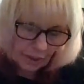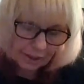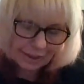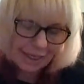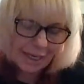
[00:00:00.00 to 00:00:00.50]

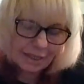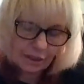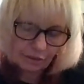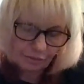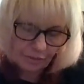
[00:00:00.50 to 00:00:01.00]
Lied to
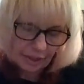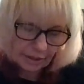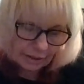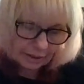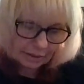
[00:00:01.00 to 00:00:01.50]
your
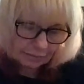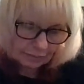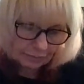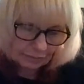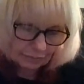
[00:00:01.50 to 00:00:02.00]
face.
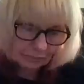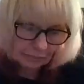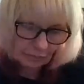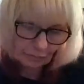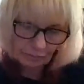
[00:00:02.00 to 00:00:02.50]

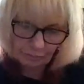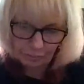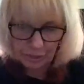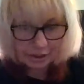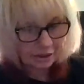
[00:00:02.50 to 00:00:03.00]

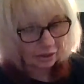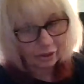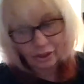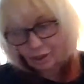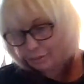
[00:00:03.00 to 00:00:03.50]
But it's
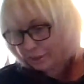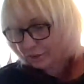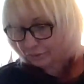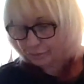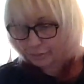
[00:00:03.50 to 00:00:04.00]
all coming
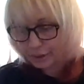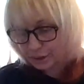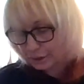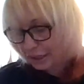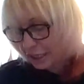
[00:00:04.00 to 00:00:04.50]
to
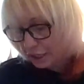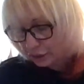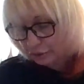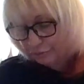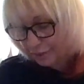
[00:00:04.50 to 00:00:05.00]
fruition.
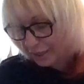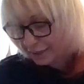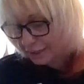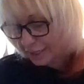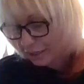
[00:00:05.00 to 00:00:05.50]
You're
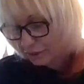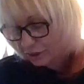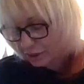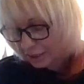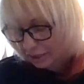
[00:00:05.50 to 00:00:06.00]
finding out
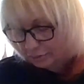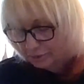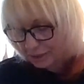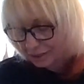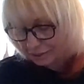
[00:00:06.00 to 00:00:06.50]
just how
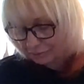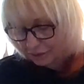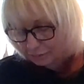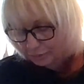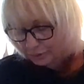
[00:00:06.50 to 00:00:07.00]
obsessive
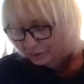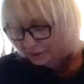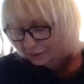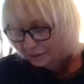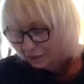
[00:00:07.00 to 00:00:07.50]
this person
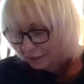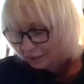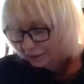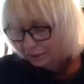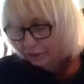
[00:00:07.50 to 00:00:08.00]
is.
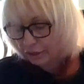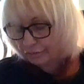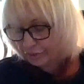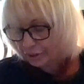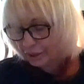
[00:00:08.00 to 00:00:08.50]
They are
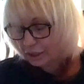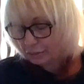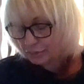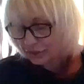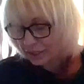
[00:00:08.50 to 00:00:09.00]
very
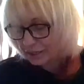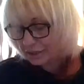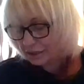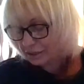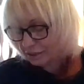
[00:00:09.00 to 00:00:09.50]

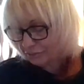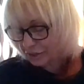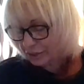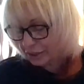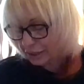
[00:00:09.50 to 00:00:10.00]
obsessed and
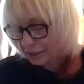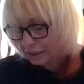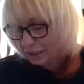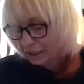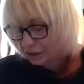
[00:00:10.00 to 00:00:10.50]
very
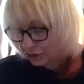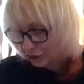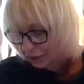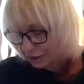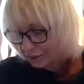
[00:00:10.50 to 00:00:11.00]

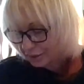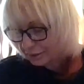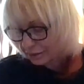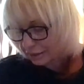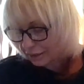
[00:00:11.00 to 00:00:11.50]

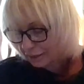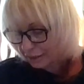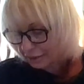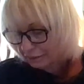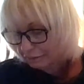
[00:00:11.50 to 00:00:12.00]
jealous
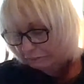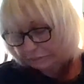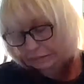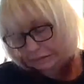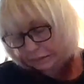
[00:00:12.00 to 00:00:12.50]
and...
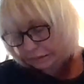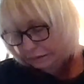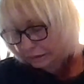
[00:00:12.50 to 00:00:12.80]
ew.